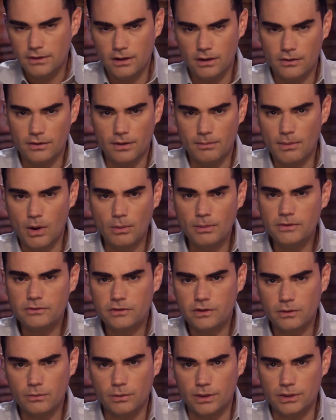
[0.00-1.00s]
There, there are
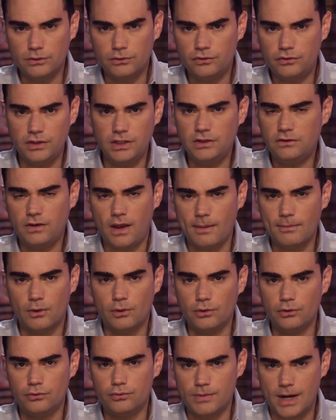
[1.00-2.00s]
moments here where you see Tom
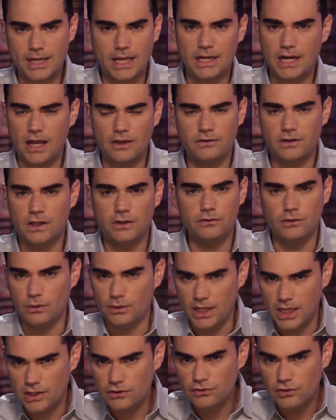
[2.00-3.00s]
Cruise recognizing his
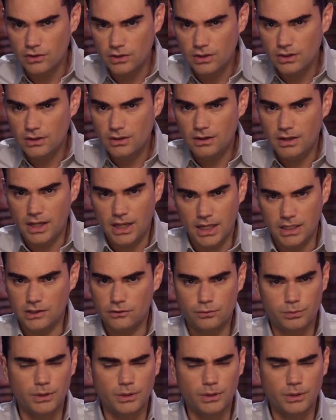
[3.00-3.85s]
own age, and